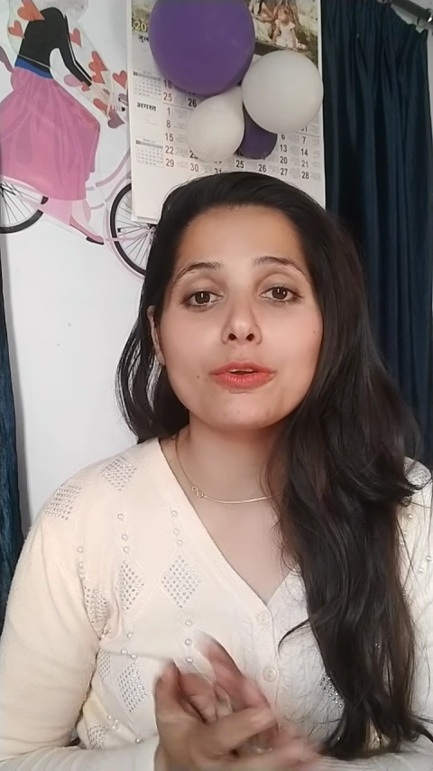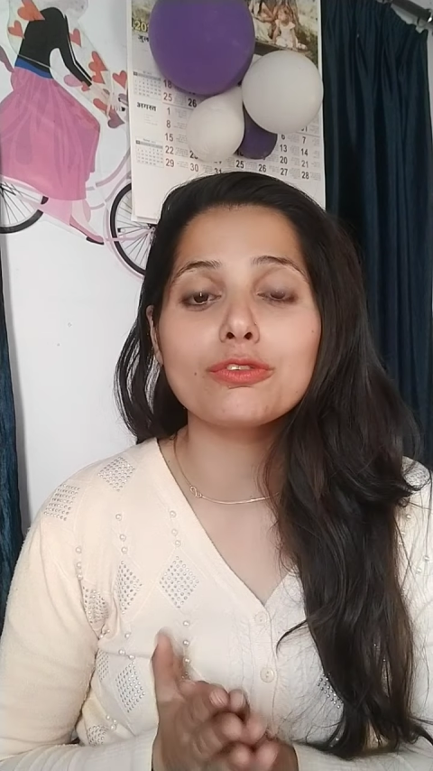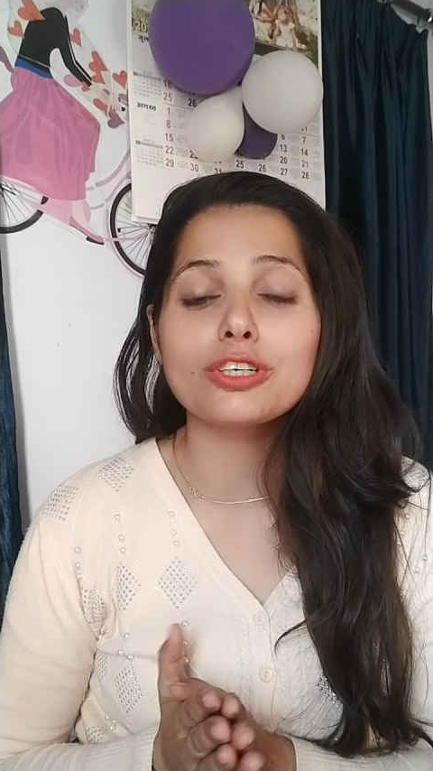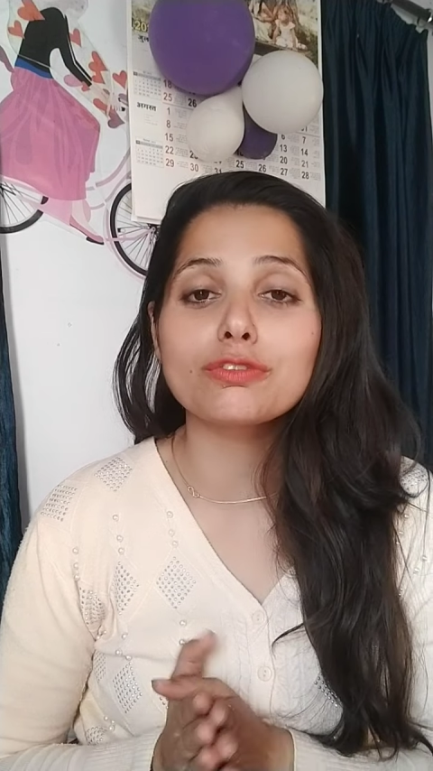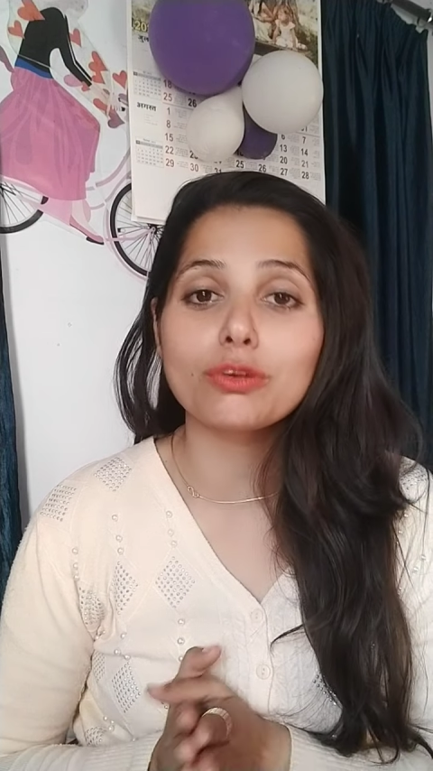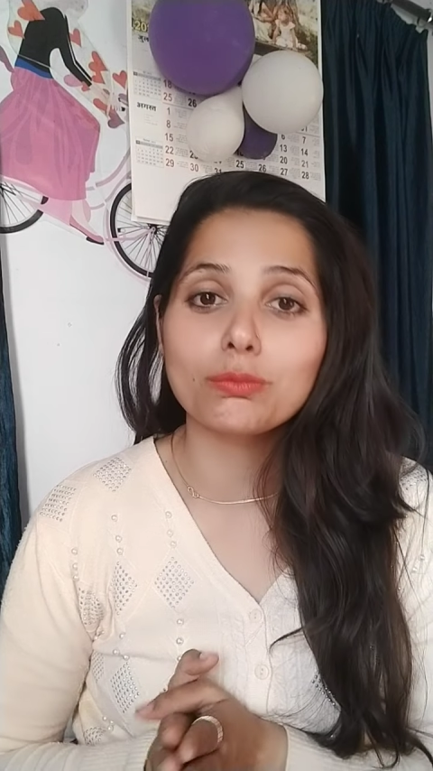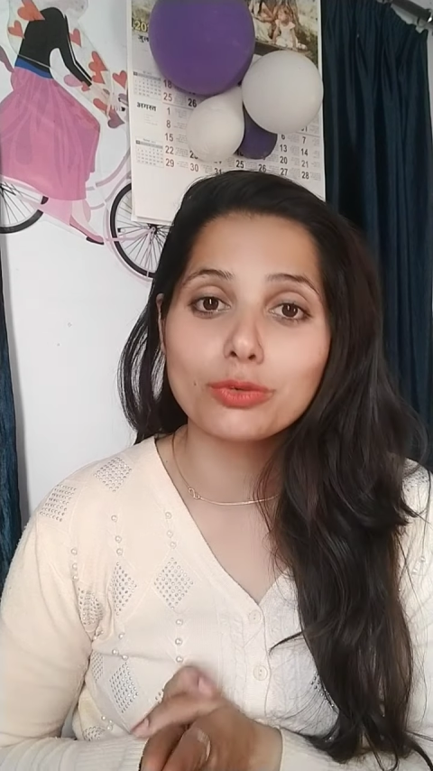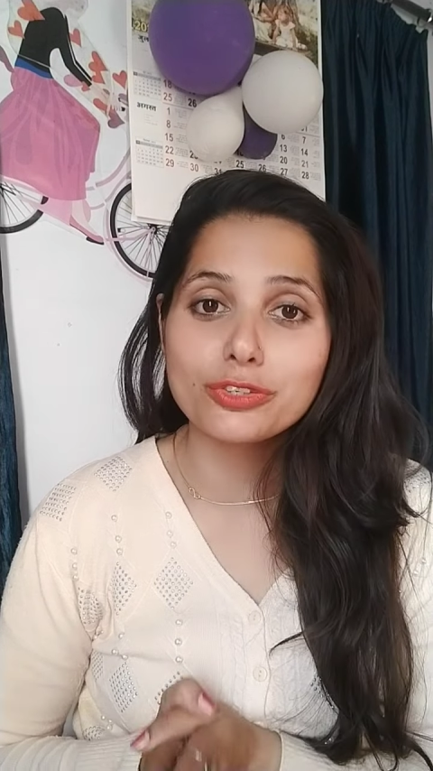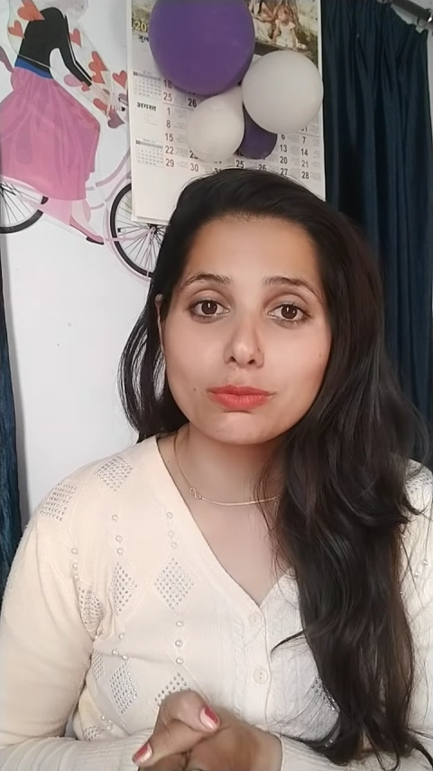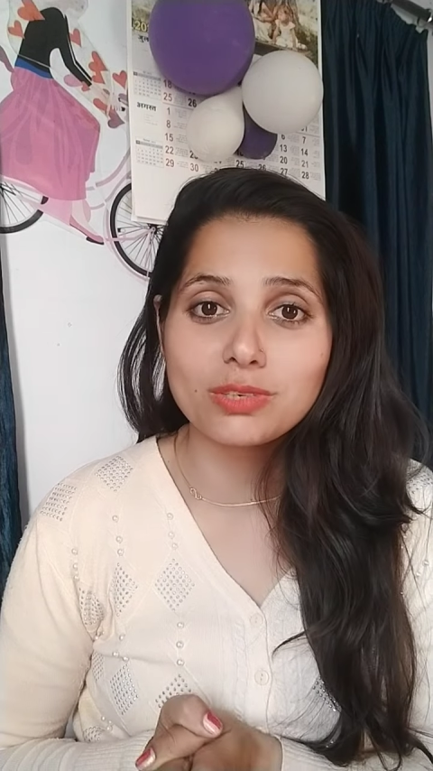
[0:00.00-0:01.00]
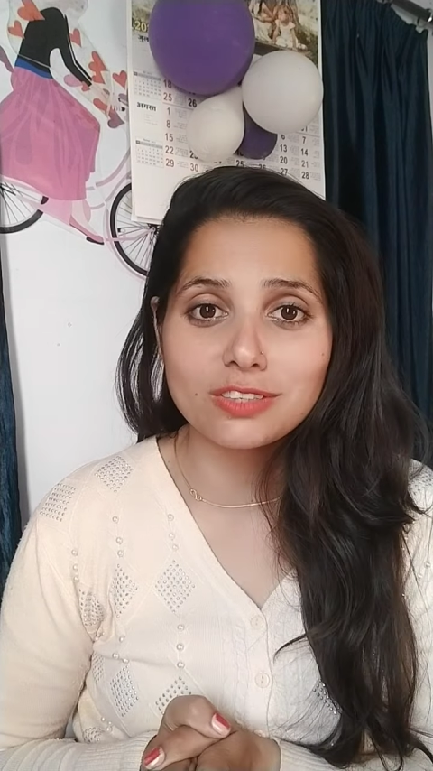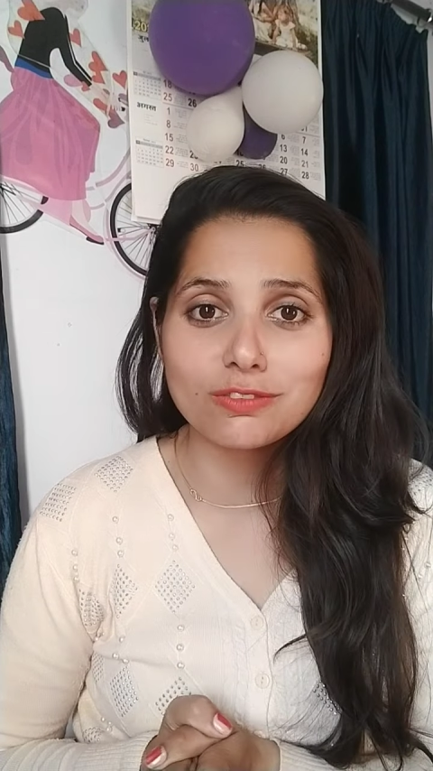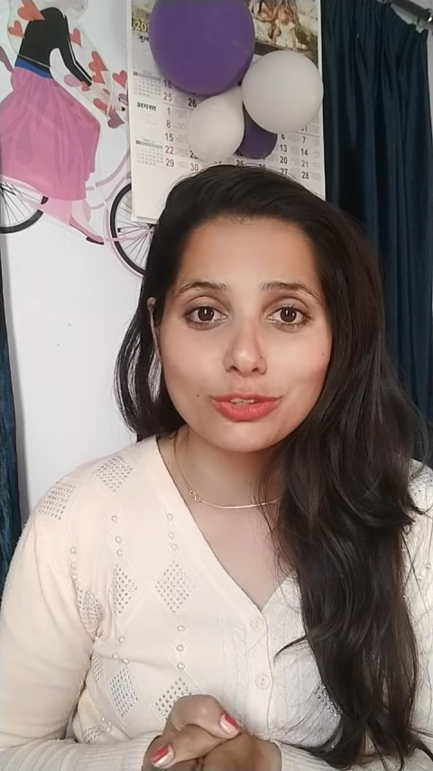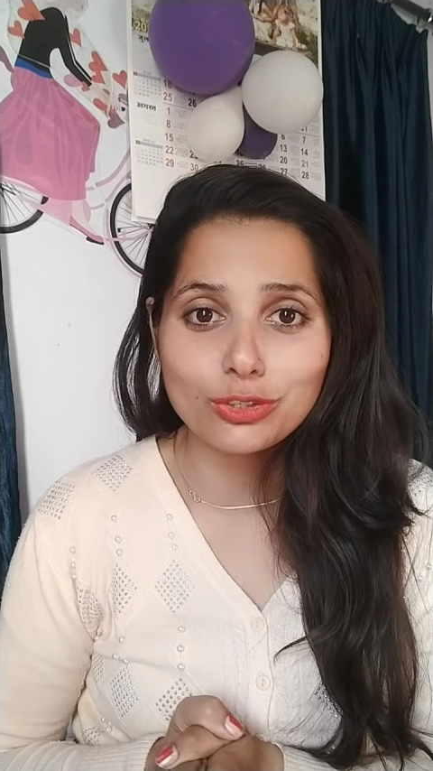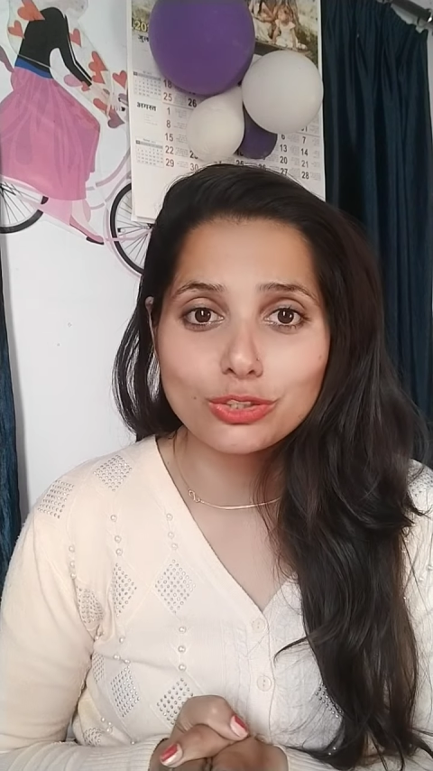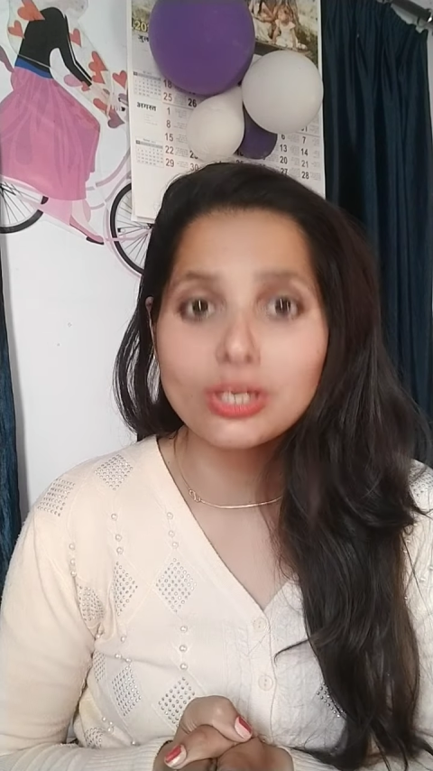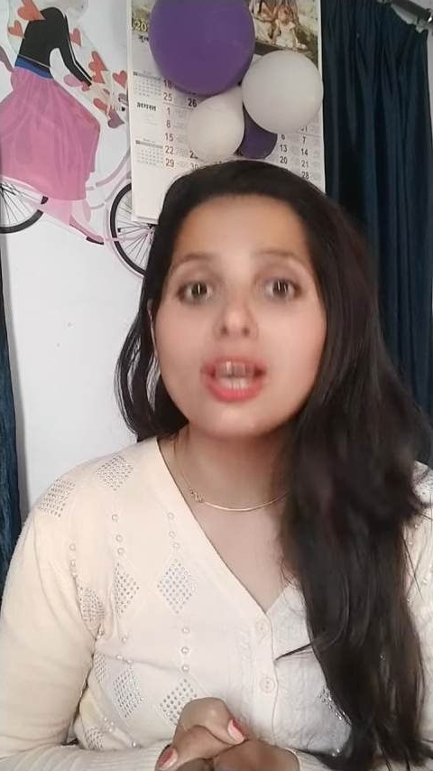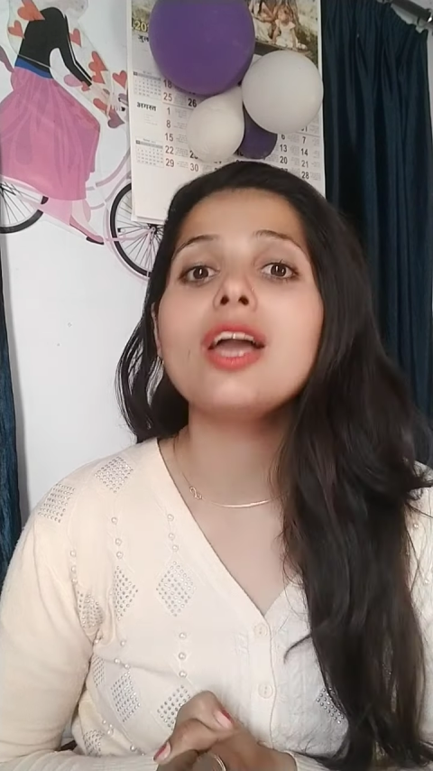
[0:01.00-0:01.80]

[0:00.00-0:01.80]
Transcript: universe for most amazing videos in